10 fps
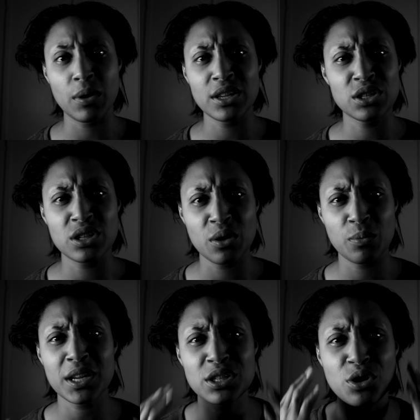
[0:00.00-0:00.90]
What is
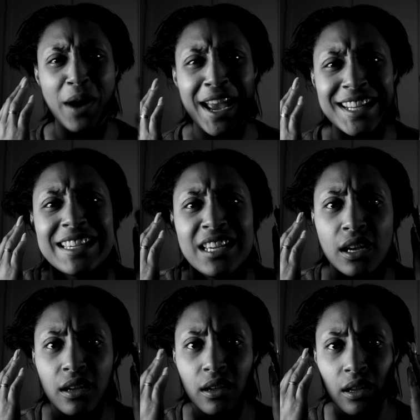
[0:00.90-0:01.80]
what is
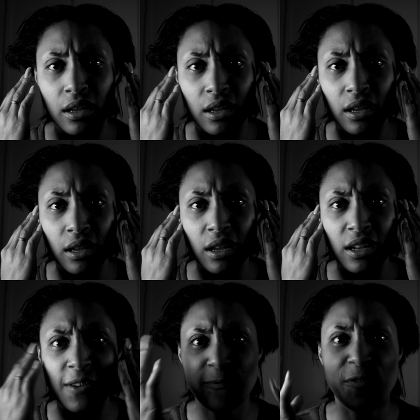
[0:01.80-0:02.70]
crazy?
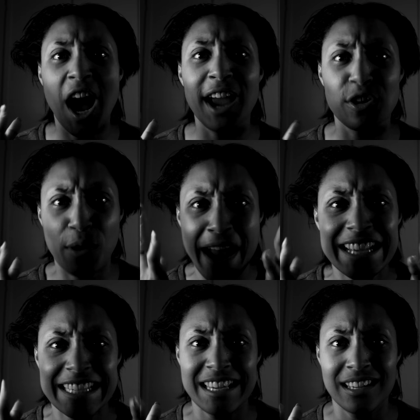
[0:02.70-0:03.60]
Define
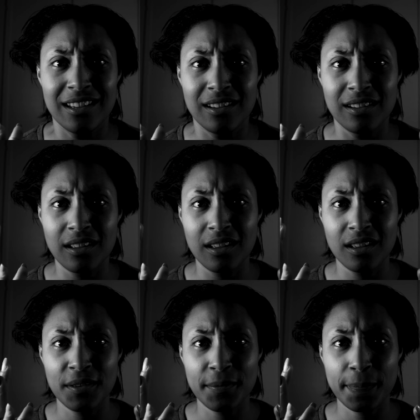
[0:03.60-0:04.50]
crazy.
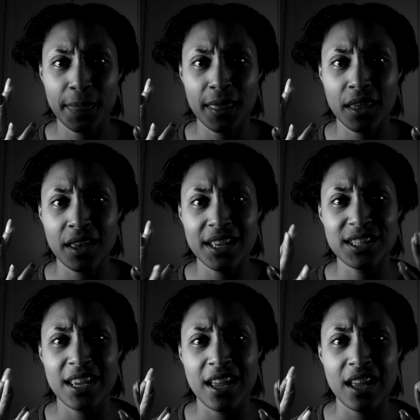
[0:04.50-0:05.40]

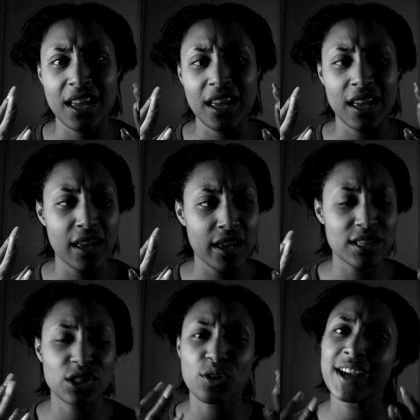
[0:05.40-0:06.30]
Is
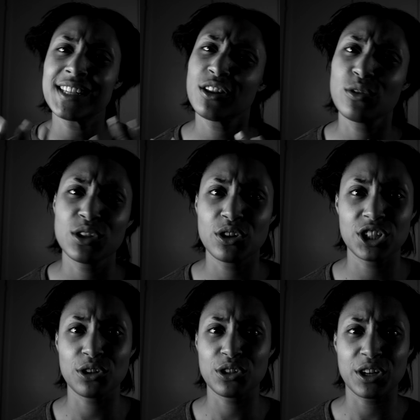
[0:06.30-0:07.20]
is crazy losing
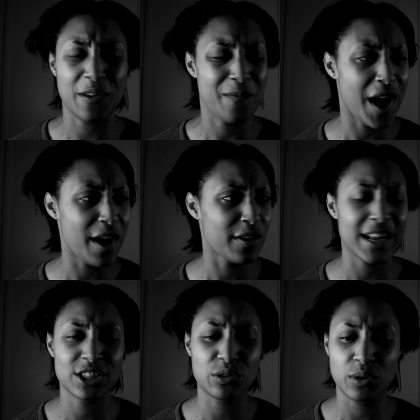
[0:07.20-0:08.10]
your children in a fire
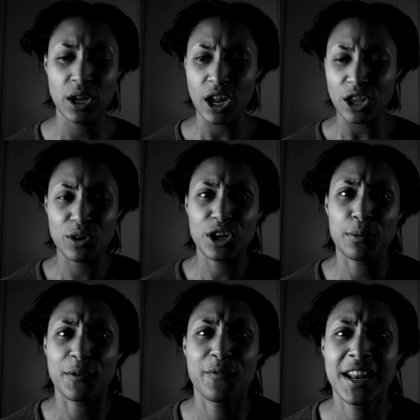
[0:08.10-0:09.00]
that you you could
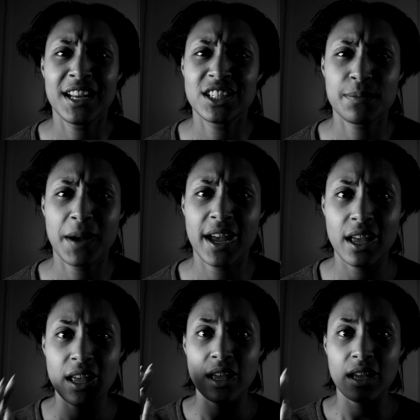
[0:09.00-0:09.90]
have prevented just
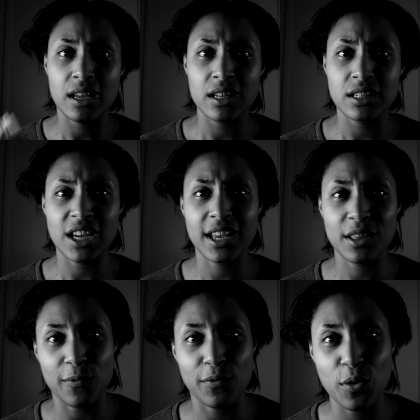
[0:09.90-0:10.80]
by
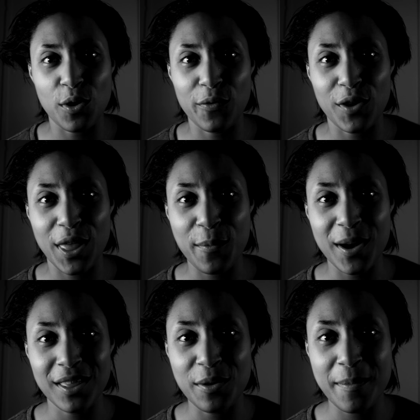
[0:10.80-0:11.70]
checking the floor for that
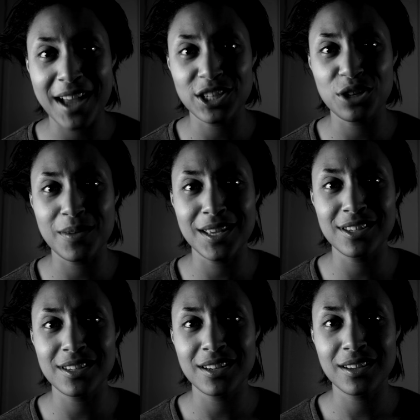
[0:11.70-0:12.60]
one little match you
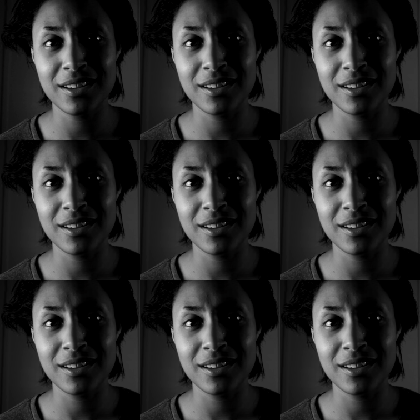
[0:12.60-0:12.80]
missed?